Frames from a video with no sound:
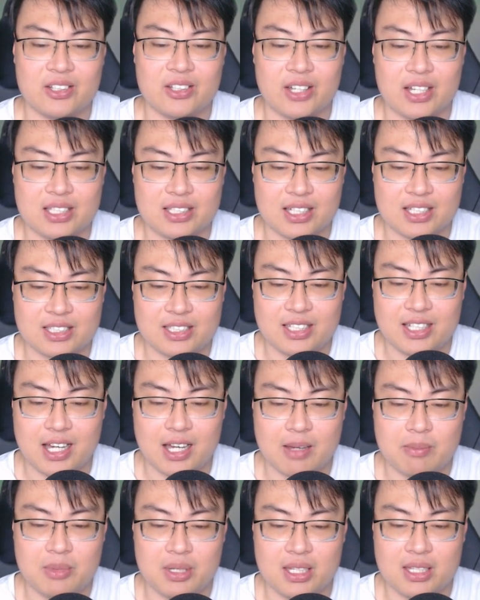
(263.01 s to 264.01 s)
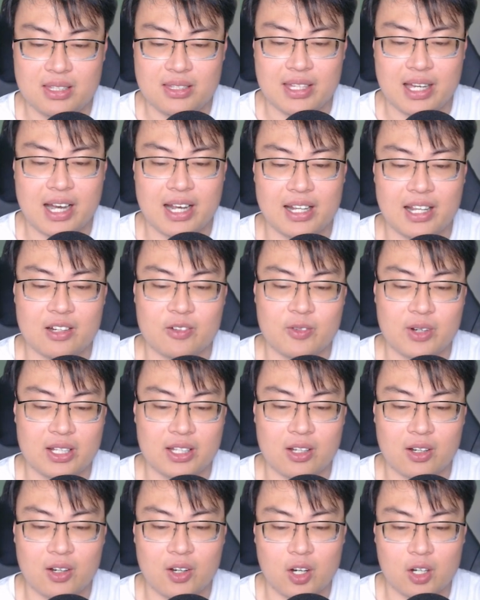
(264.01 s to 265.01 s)
You guys can see I'm in Thailand right
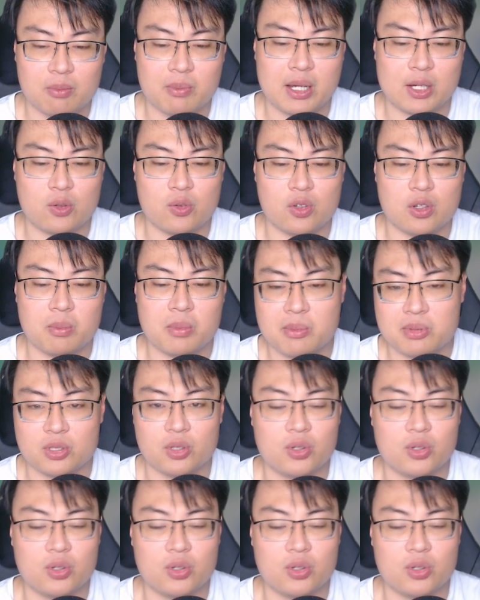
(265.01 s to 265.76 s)
now on my Google Maps.